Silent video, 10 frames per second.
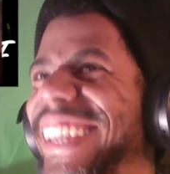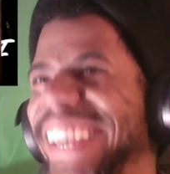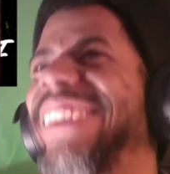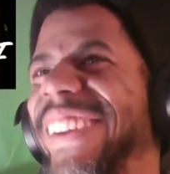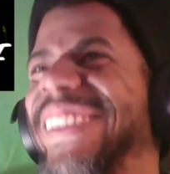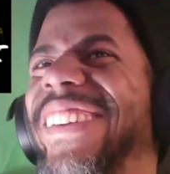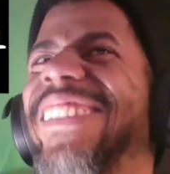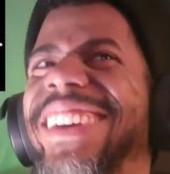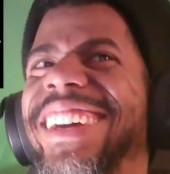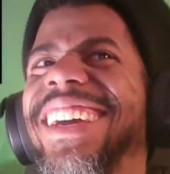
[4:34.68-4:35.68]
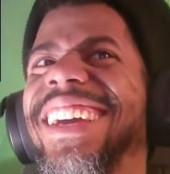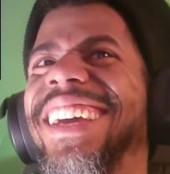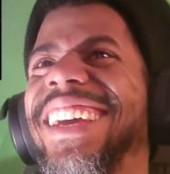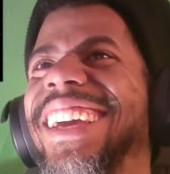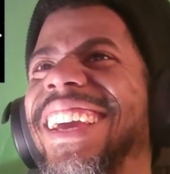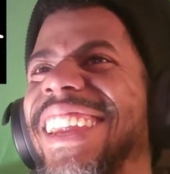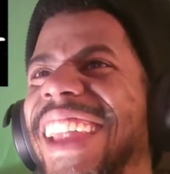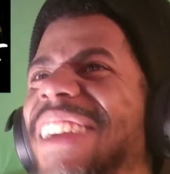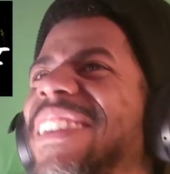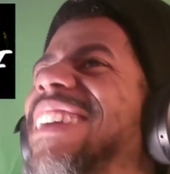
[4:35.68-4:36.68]
Here we go. And
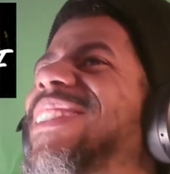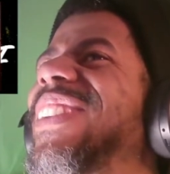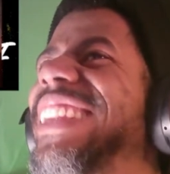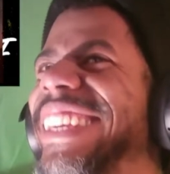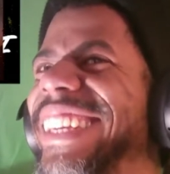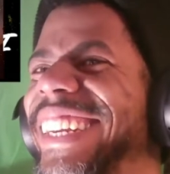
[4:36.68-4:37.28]
I am gasoline.